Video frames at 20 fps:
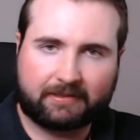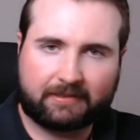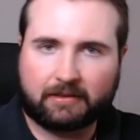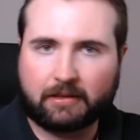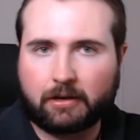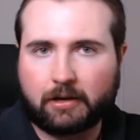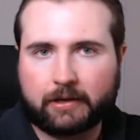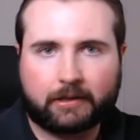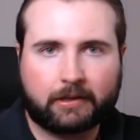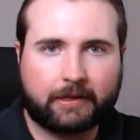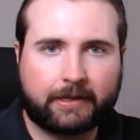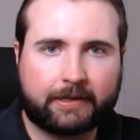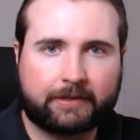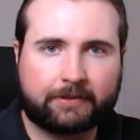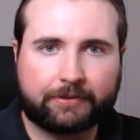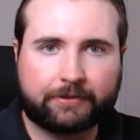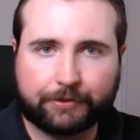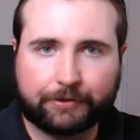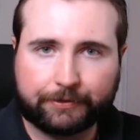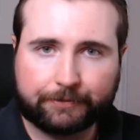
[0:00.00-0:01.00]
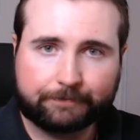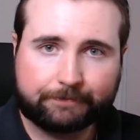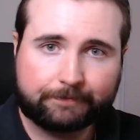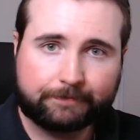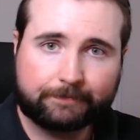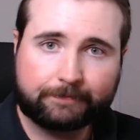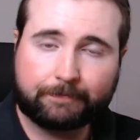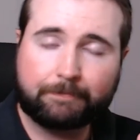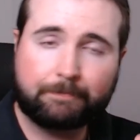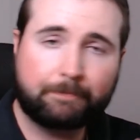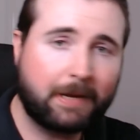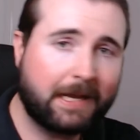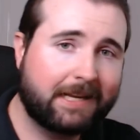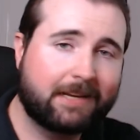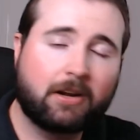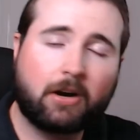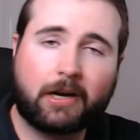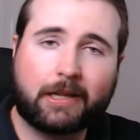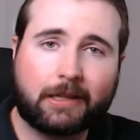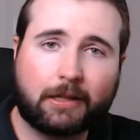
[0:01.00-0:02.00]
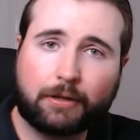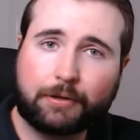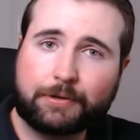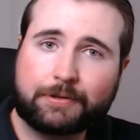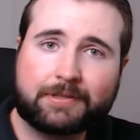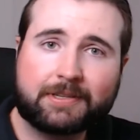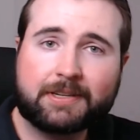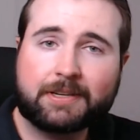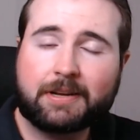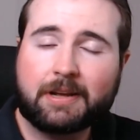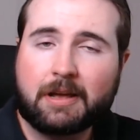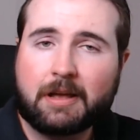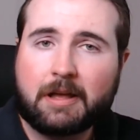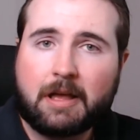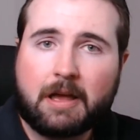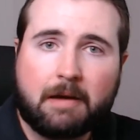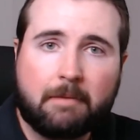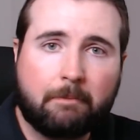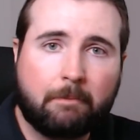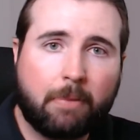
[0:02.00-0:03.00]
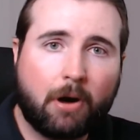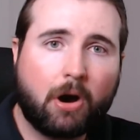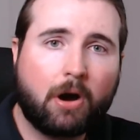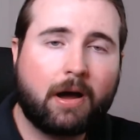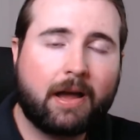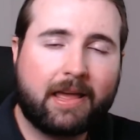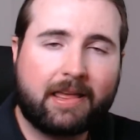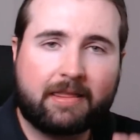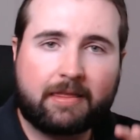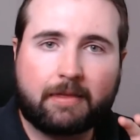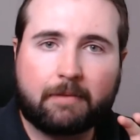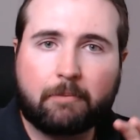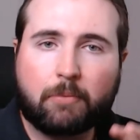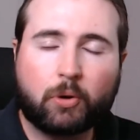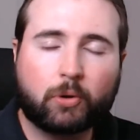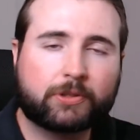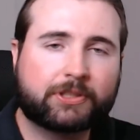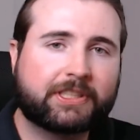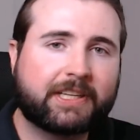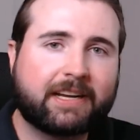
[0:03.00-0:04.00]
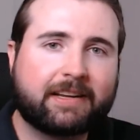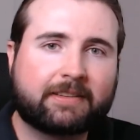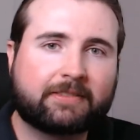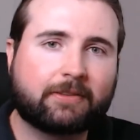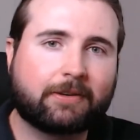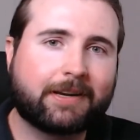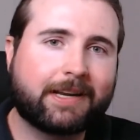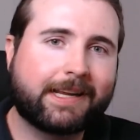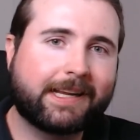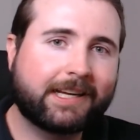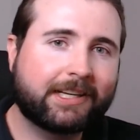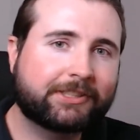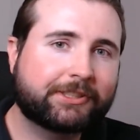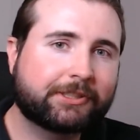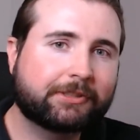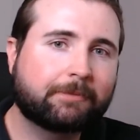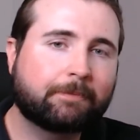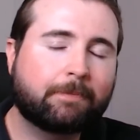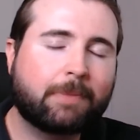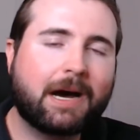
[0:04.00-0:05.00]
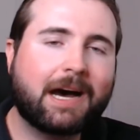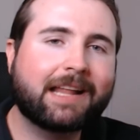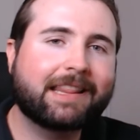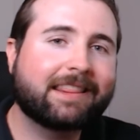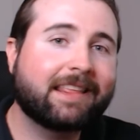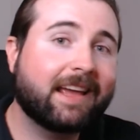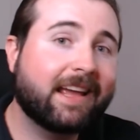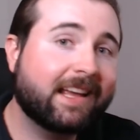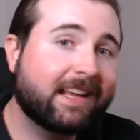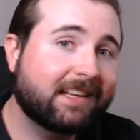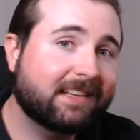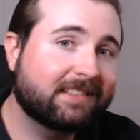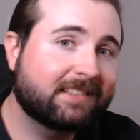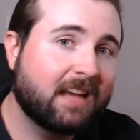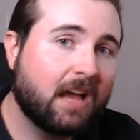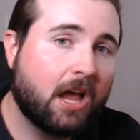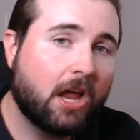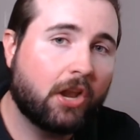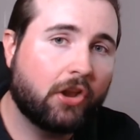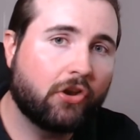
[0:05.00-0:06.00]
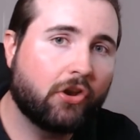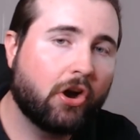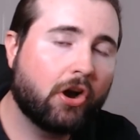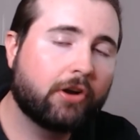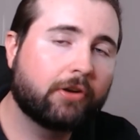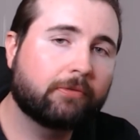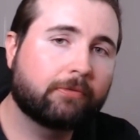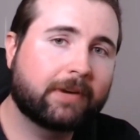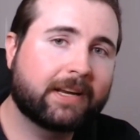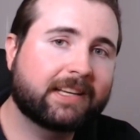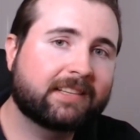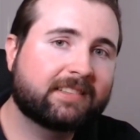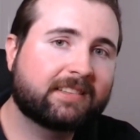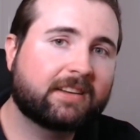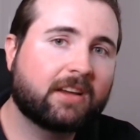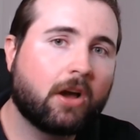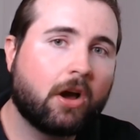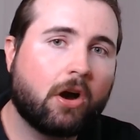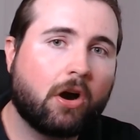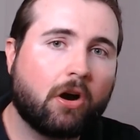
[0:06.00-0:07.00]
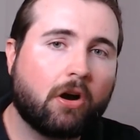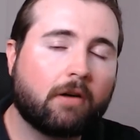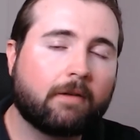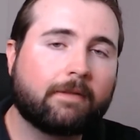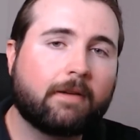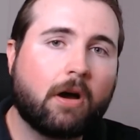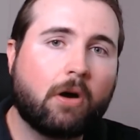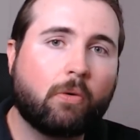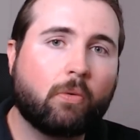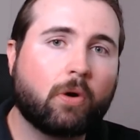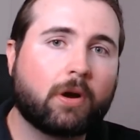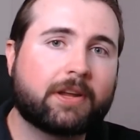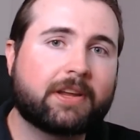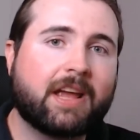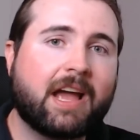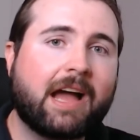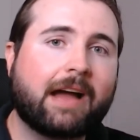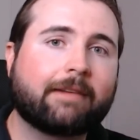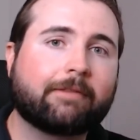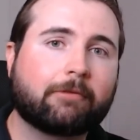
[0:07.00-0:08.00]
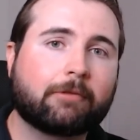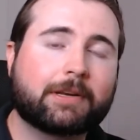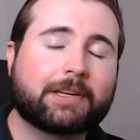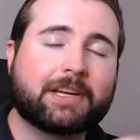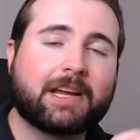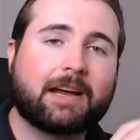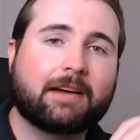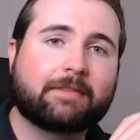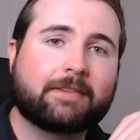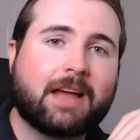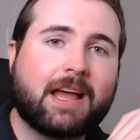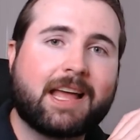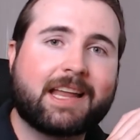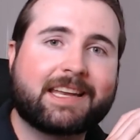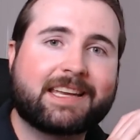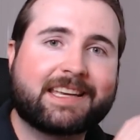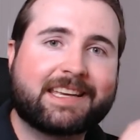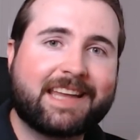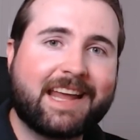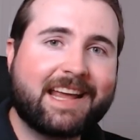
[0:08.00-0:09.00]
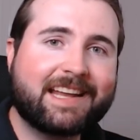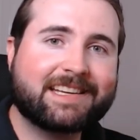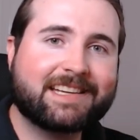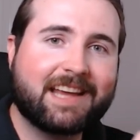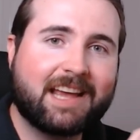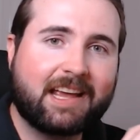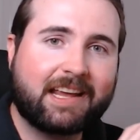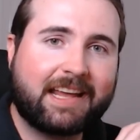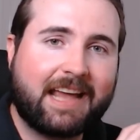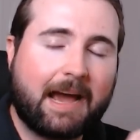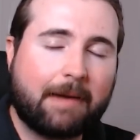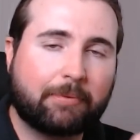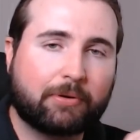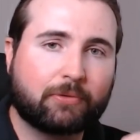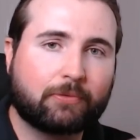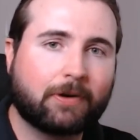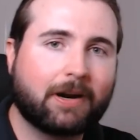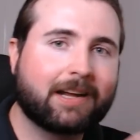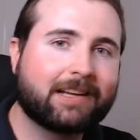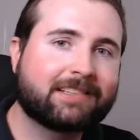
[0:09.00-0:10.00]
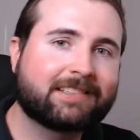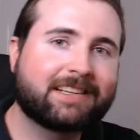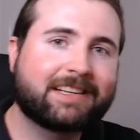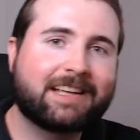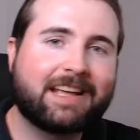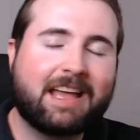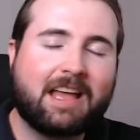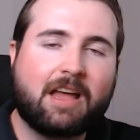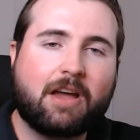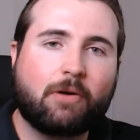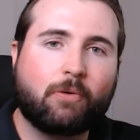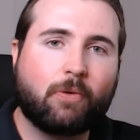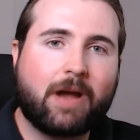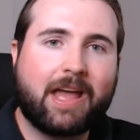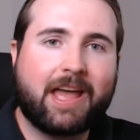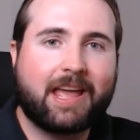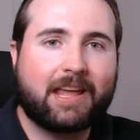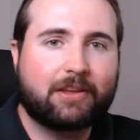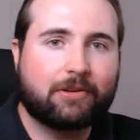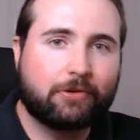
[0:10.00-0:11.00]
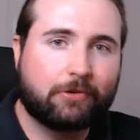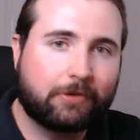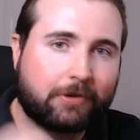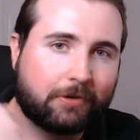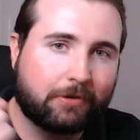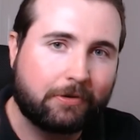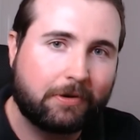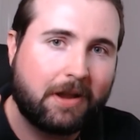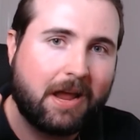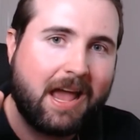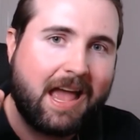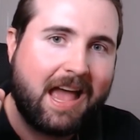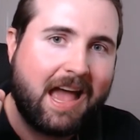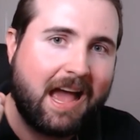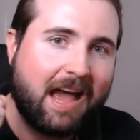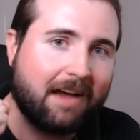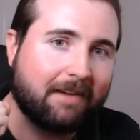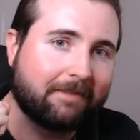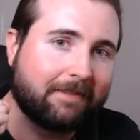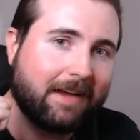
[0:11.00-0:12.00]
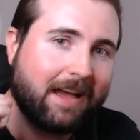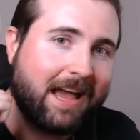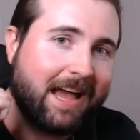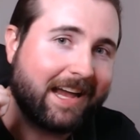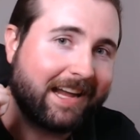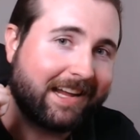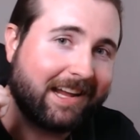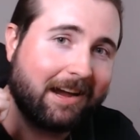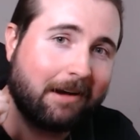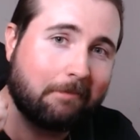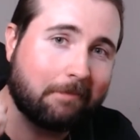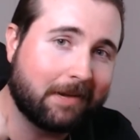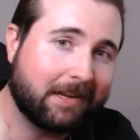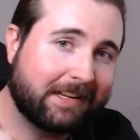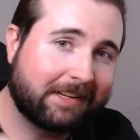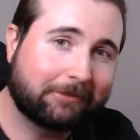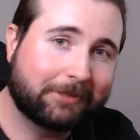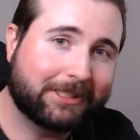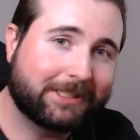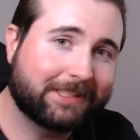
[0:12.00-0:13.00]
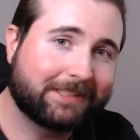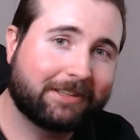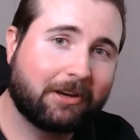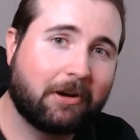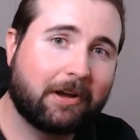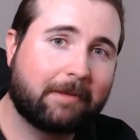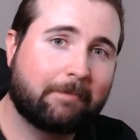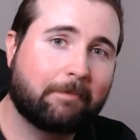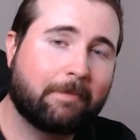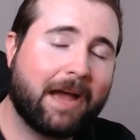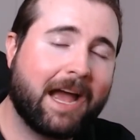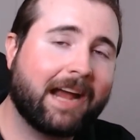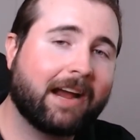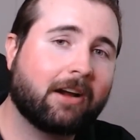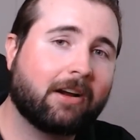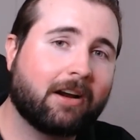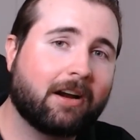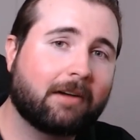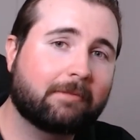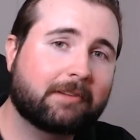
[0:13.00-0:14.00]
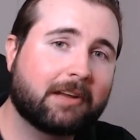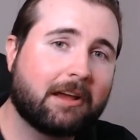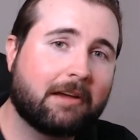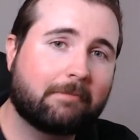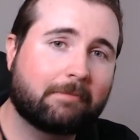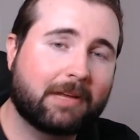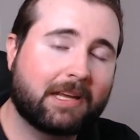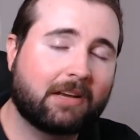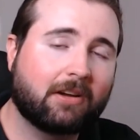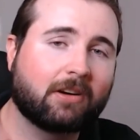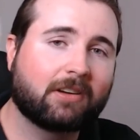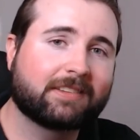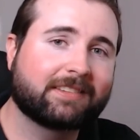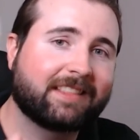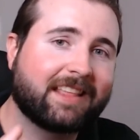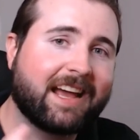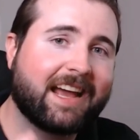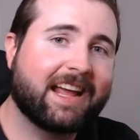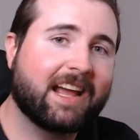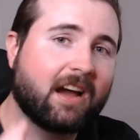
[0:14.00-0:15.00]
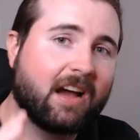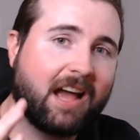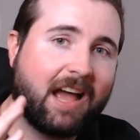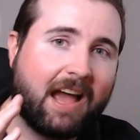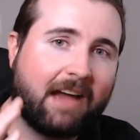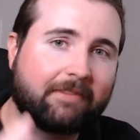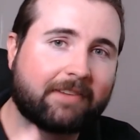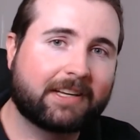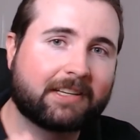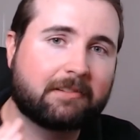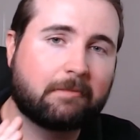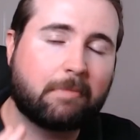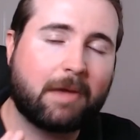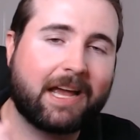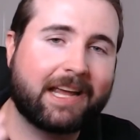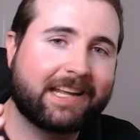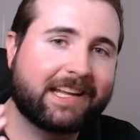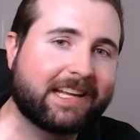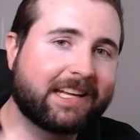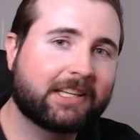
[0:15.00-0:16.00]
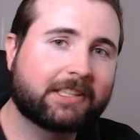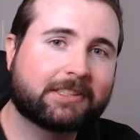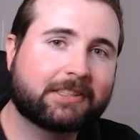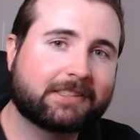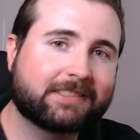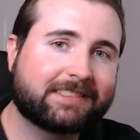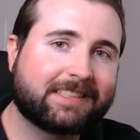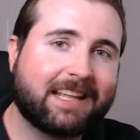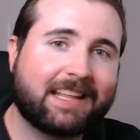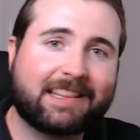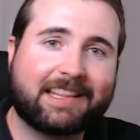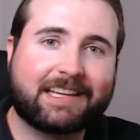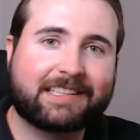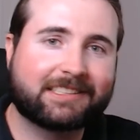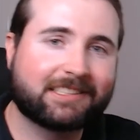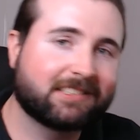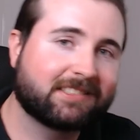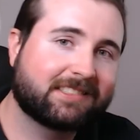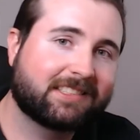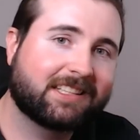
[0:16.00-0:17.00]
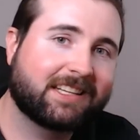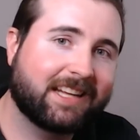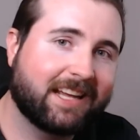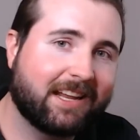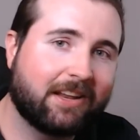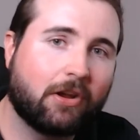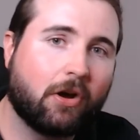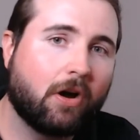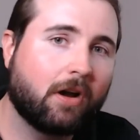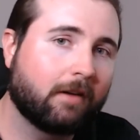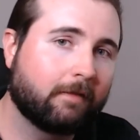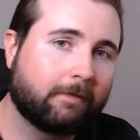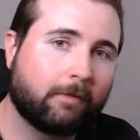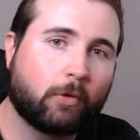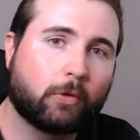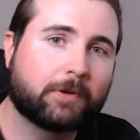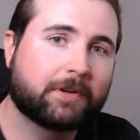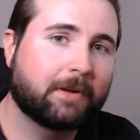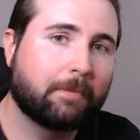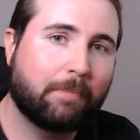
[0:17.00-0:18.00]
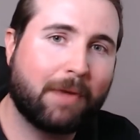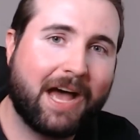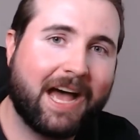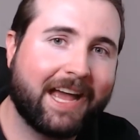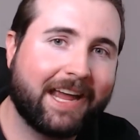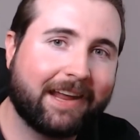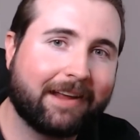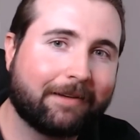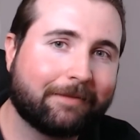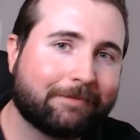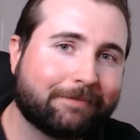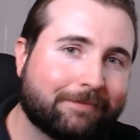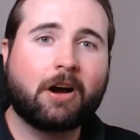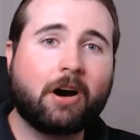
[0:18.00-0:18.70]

is likely to be diluted by the more shares on issue, but there is no risk of what you have when you have debt capital raising, where you could have a company which is going bankrupt because they are having to pay interest that they just cannot afford to pay.